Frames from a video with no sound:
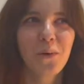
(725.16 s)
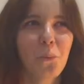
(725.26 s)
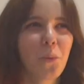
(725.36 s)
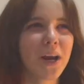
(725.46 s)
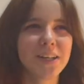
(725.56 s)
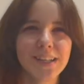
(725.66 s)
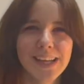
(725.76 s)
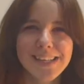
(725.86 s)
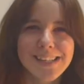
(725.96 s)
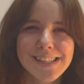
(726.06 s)
Where did
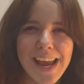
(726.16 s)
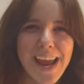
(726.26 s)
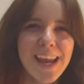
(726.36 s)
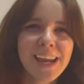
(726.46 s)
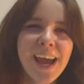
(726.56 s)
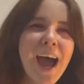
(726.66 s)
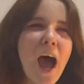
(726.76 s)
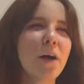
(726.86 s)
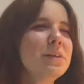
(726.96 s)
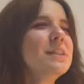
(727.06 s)
they stay?
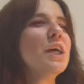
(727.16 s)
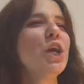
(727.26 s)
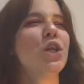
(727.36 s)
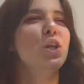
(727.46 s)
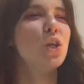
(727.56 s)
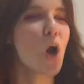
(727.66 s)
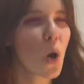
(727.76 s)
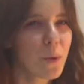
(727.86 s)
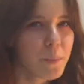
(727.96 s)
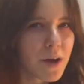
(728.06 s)
How did they
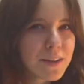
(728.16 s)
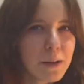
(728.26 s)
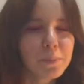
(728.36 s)
know about that